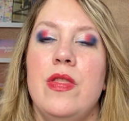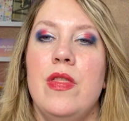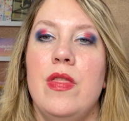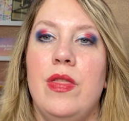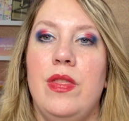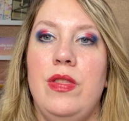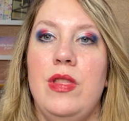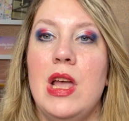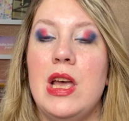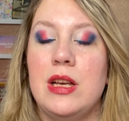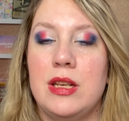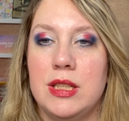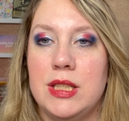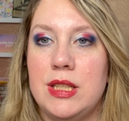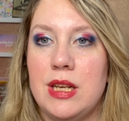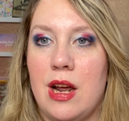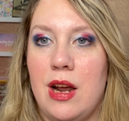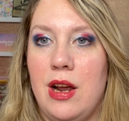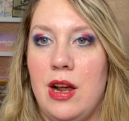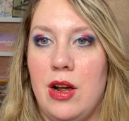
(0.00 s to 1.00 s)
next
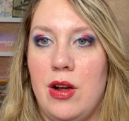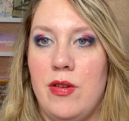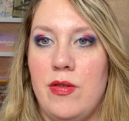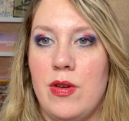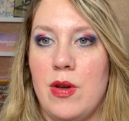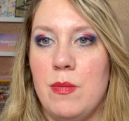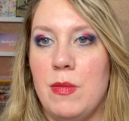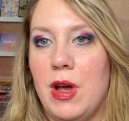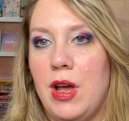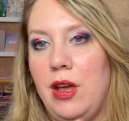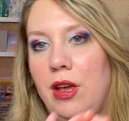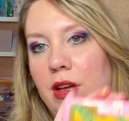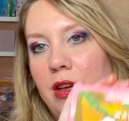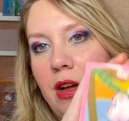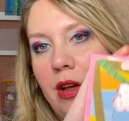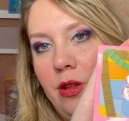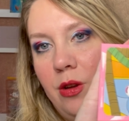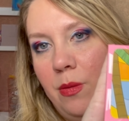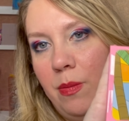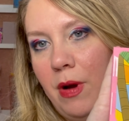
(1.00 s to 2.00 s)
I have my
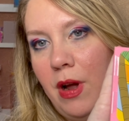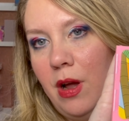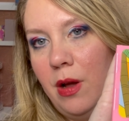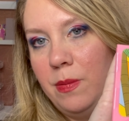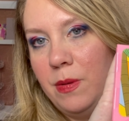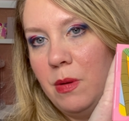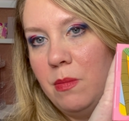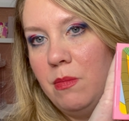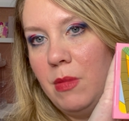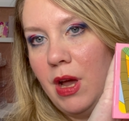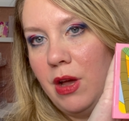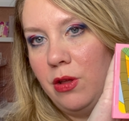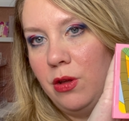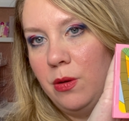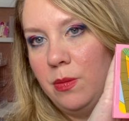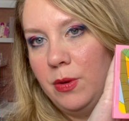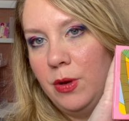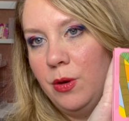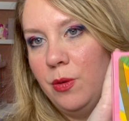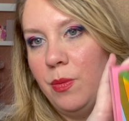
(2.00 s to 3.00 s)
ColourPop
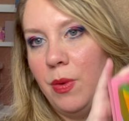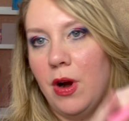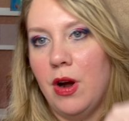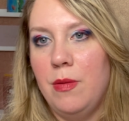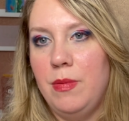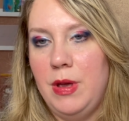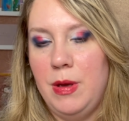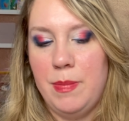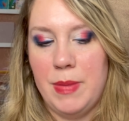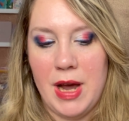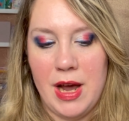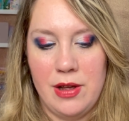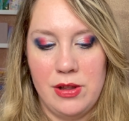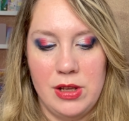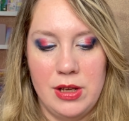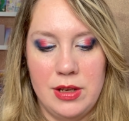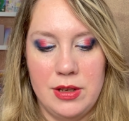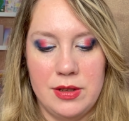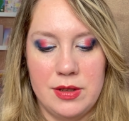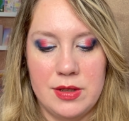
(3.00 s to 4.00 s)
Malibu Barbie
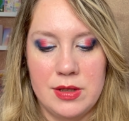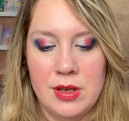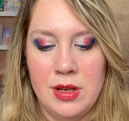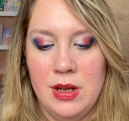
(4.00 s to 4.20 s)
palette.